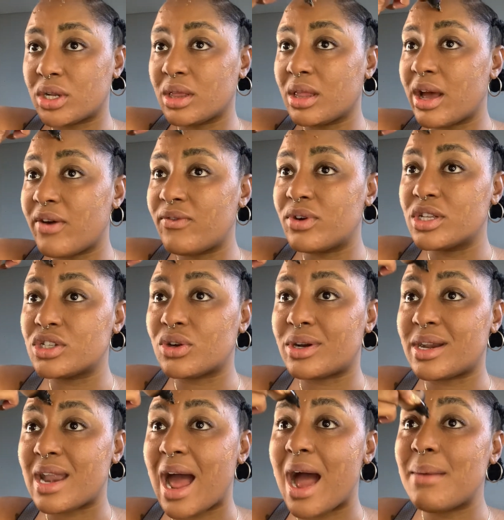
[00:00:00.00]
loved ones or
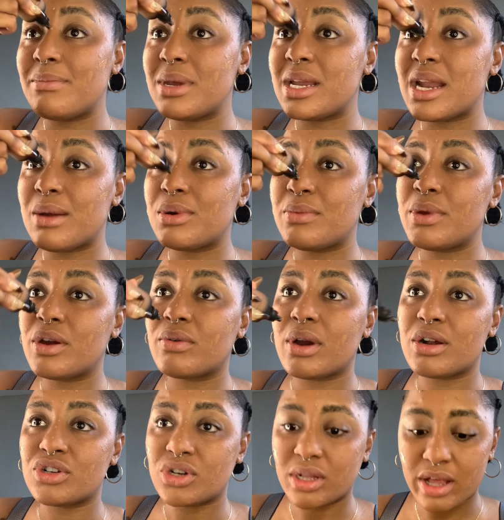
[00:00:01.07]
not being able to be
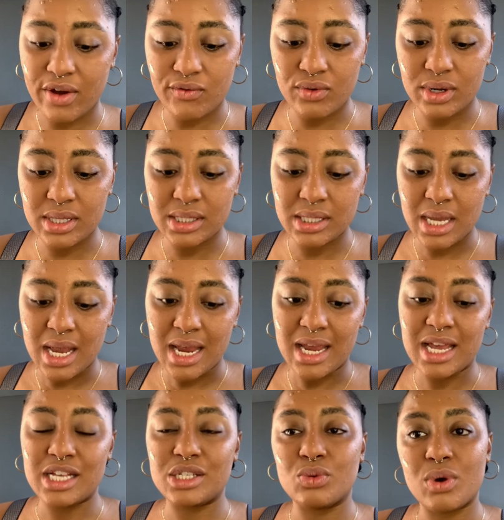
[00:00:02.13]
around your loved ones
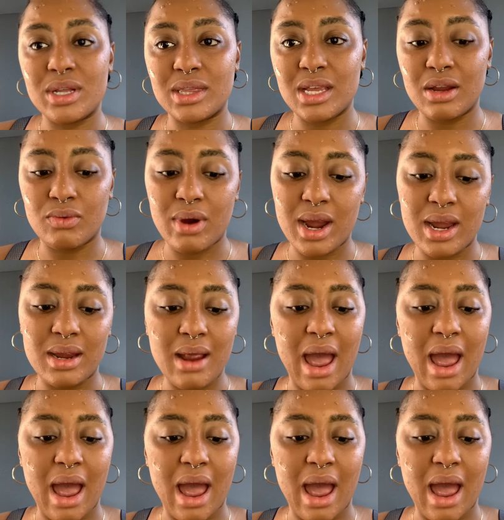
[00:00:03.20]
is one thing, right?